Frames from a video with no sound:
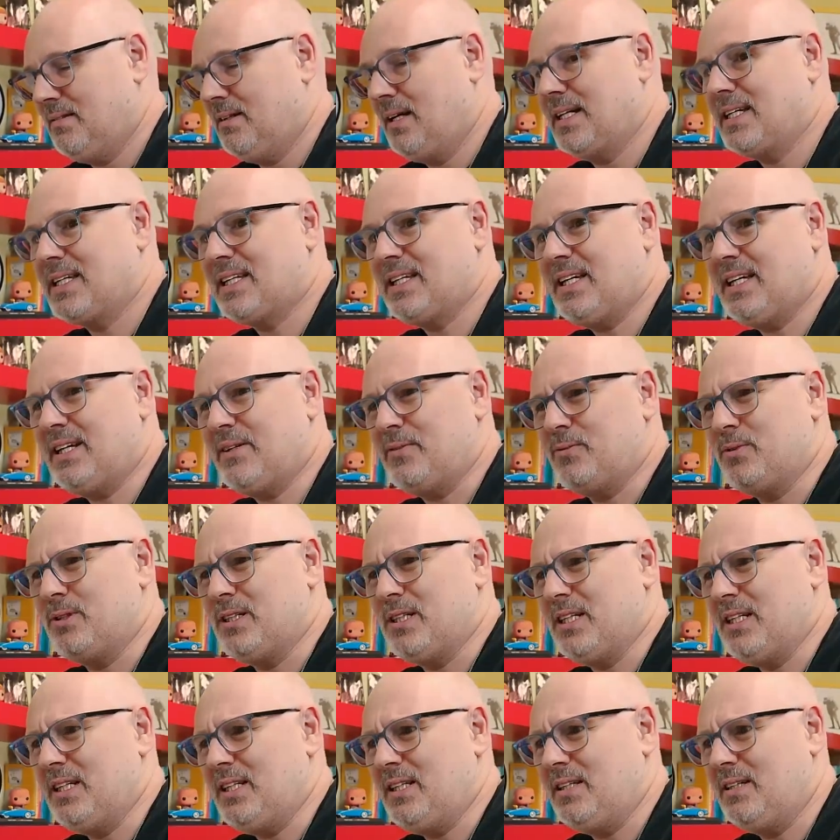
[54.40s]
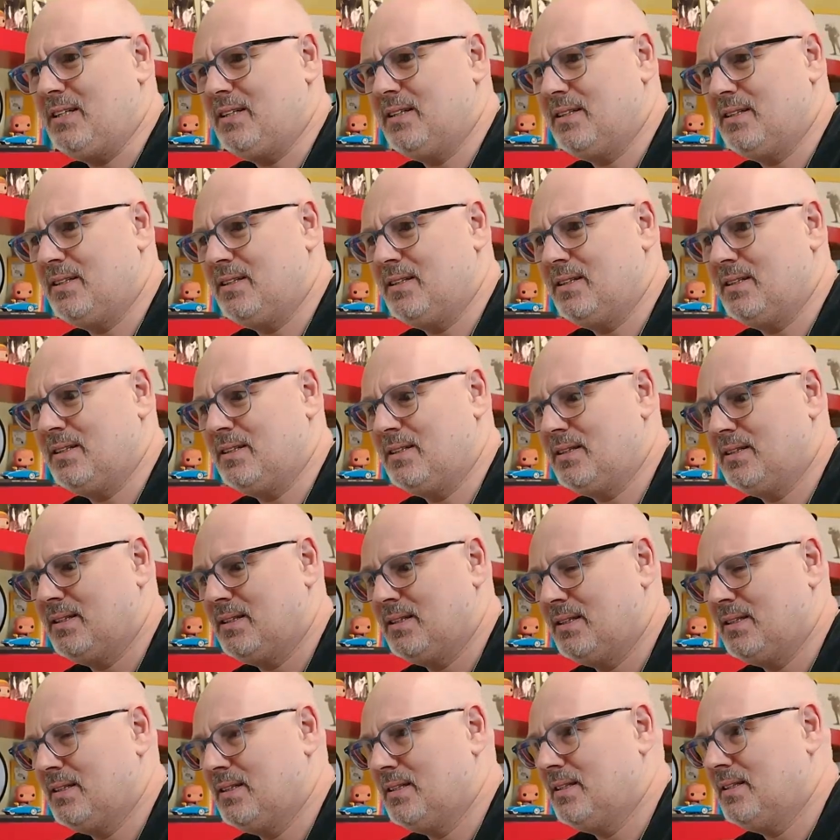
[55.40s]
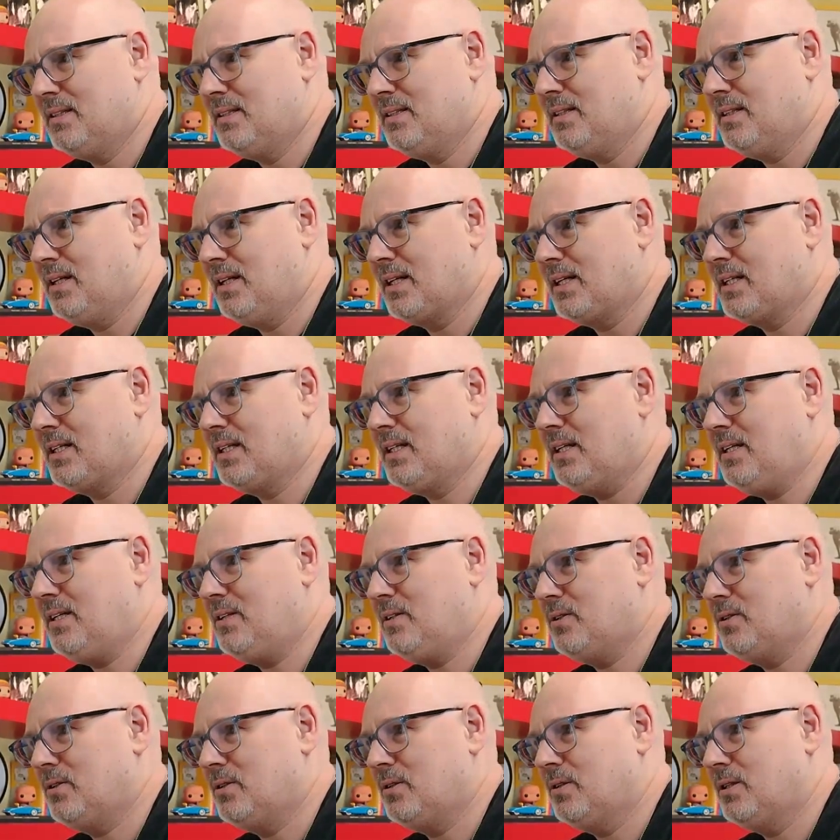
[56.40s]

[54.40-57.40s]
I can't really. I can't.